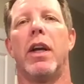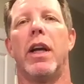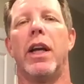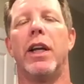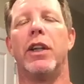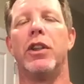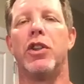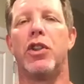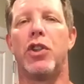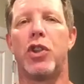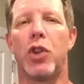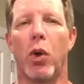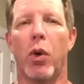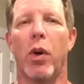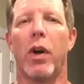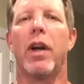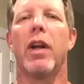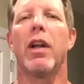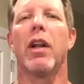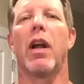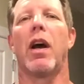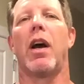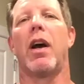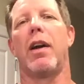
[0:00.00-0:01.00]

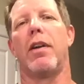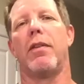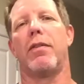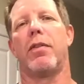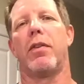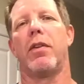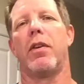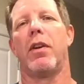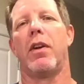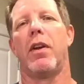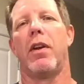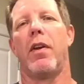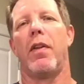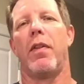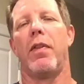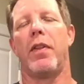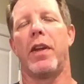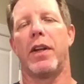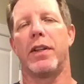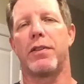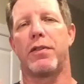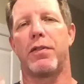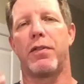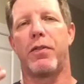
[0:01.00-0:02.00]
enjoy a life
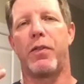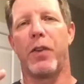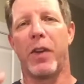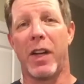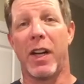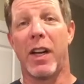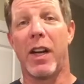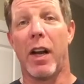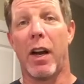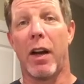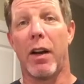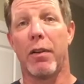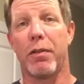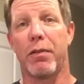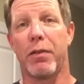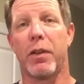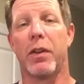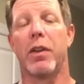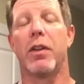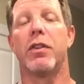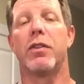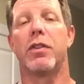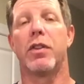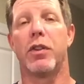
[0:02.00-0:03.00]
that's fit enough
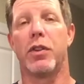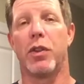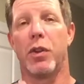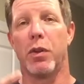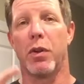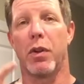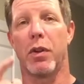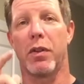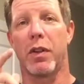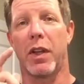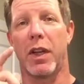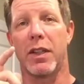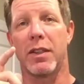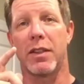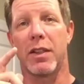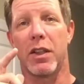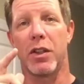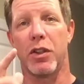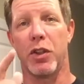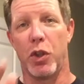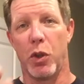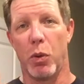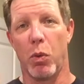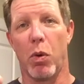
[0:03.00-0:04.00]
to do the things
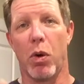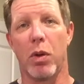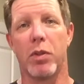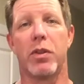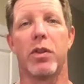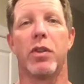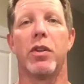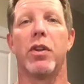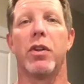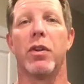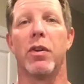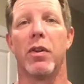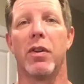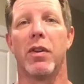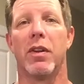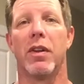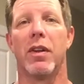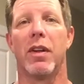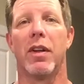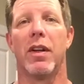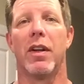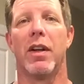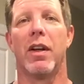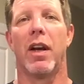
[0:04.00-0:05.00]
that you want to do.
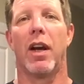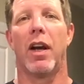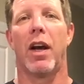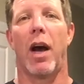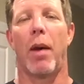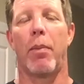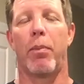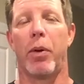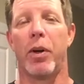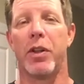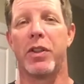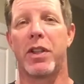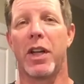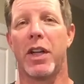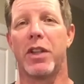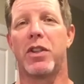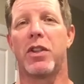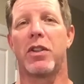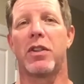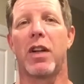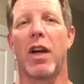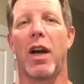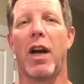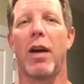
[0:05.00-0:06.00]
I appreciate
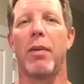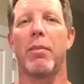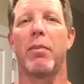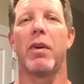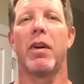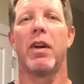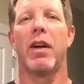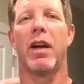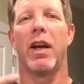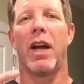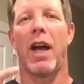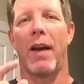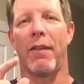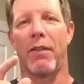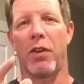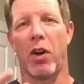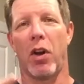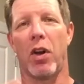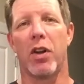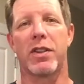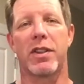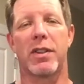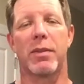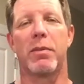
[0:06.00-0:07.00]
your time. Have an
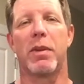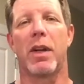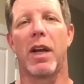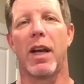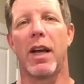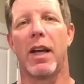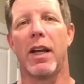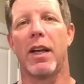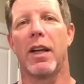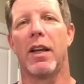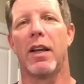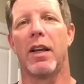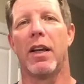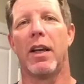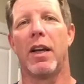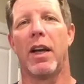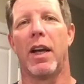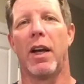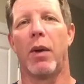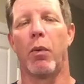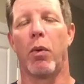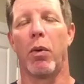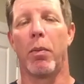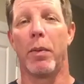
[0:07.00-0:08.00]
awesome day,
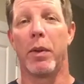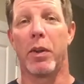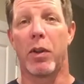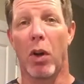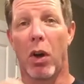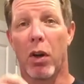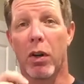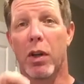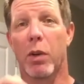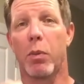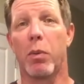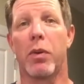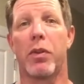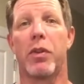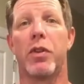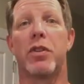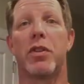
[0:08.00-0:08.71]
and we'll be talking with you